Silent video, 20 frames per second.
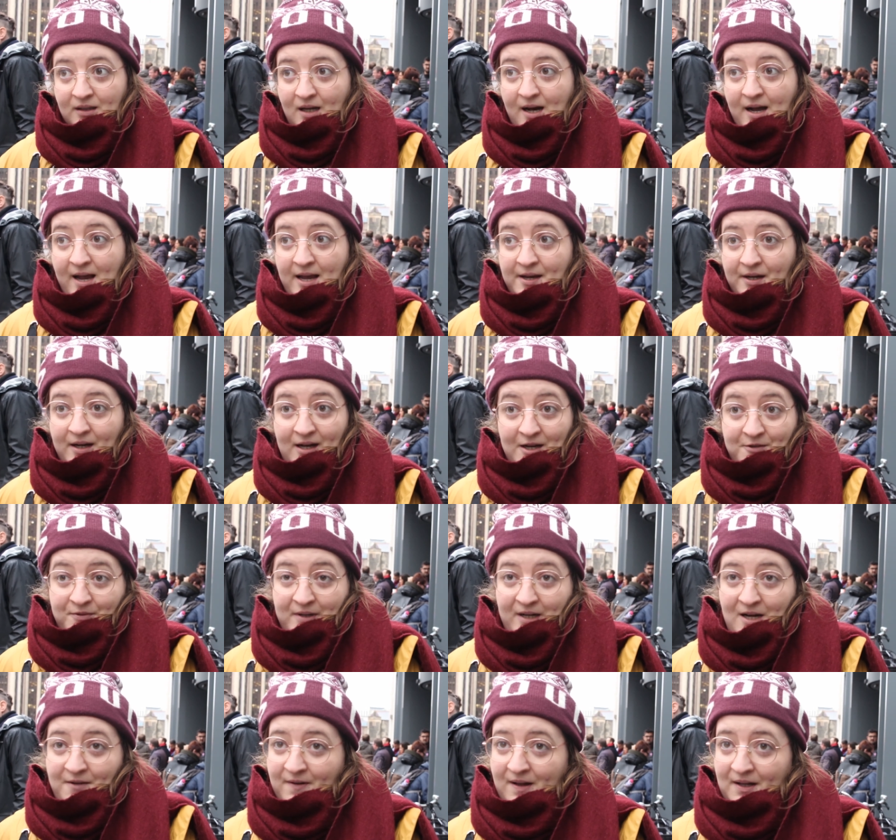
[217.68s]
I
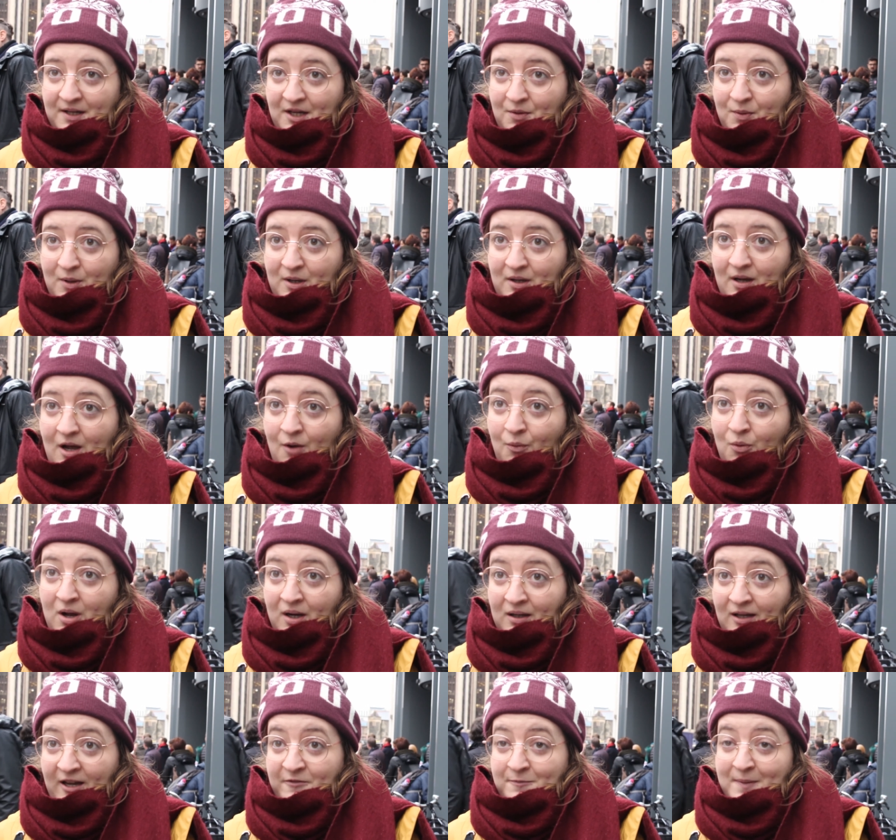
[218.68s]
really value a
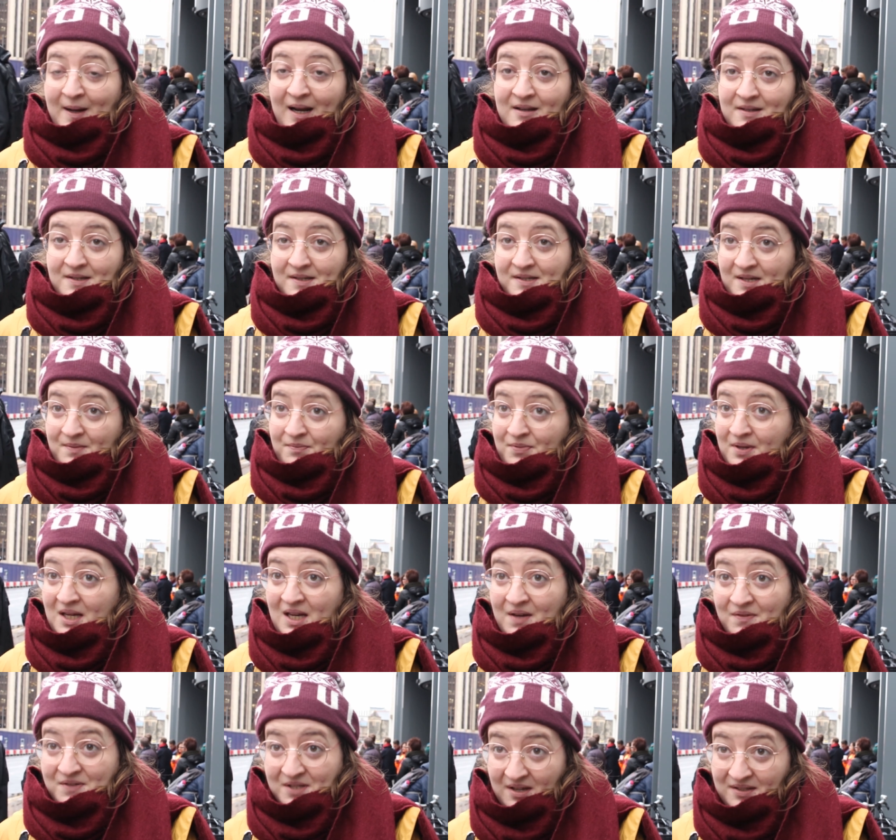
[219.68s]
work-life balance. I'm
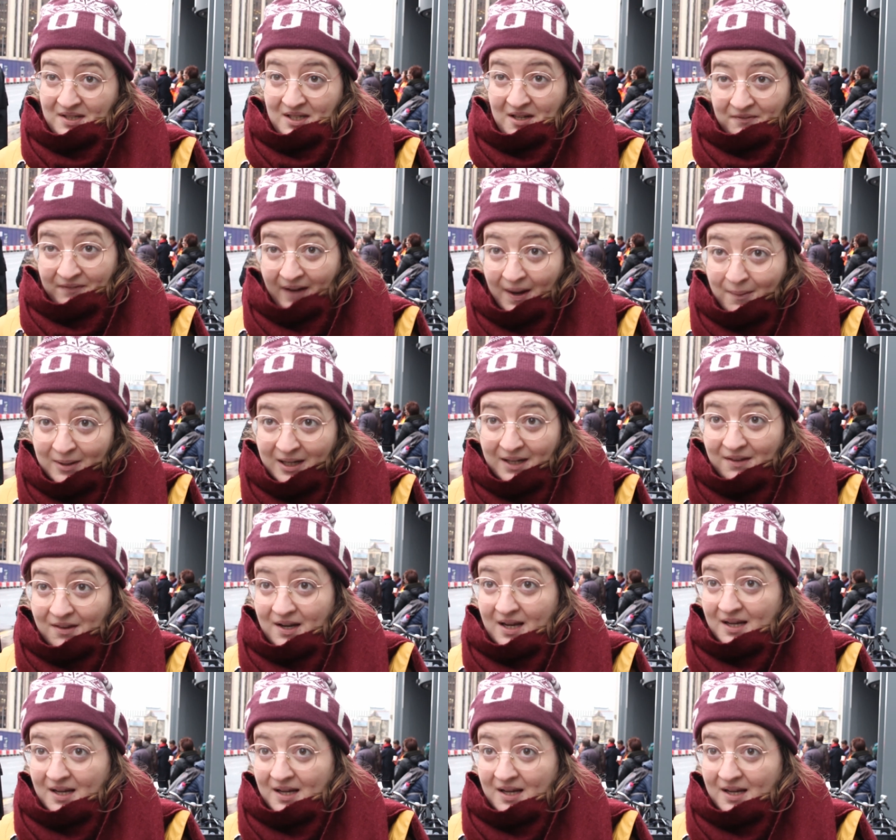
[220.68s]
thinking of starting a family in the